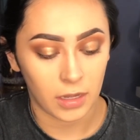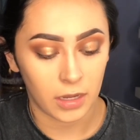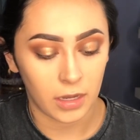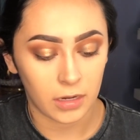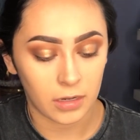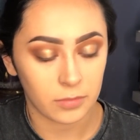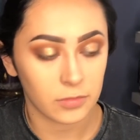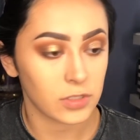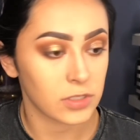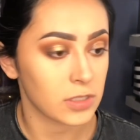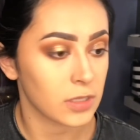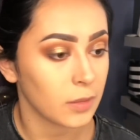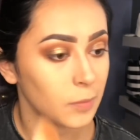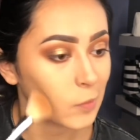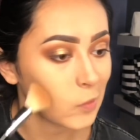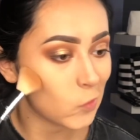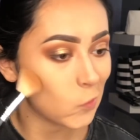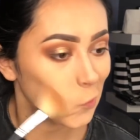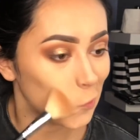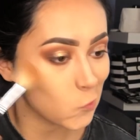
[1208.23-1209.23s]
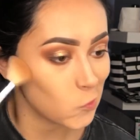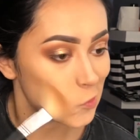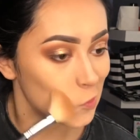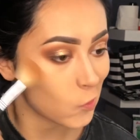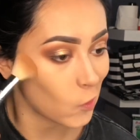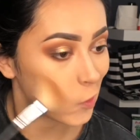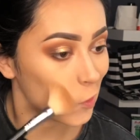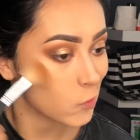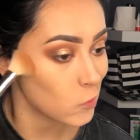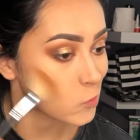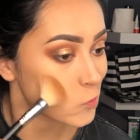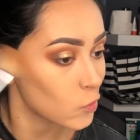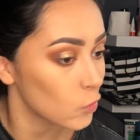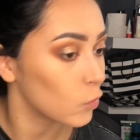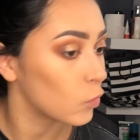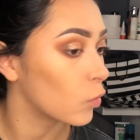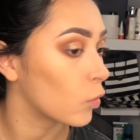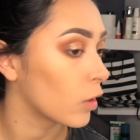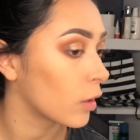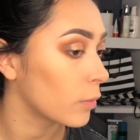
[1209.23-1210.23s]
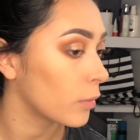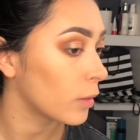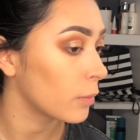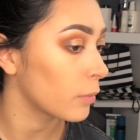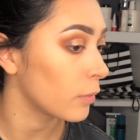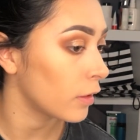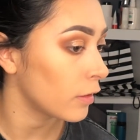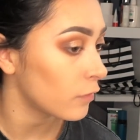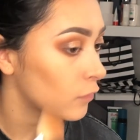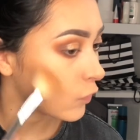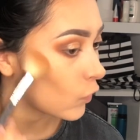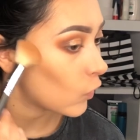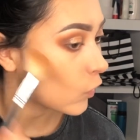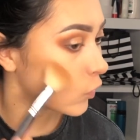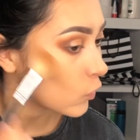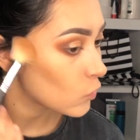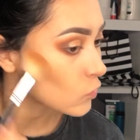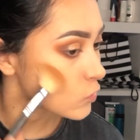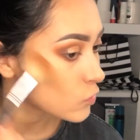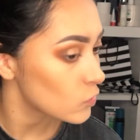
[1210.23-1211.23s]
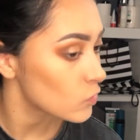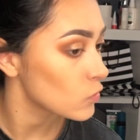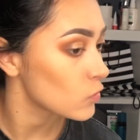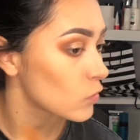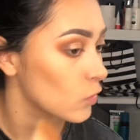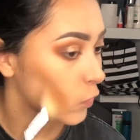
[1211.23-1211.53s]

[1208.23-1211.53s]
And I'm just going to be using that to warm up my face.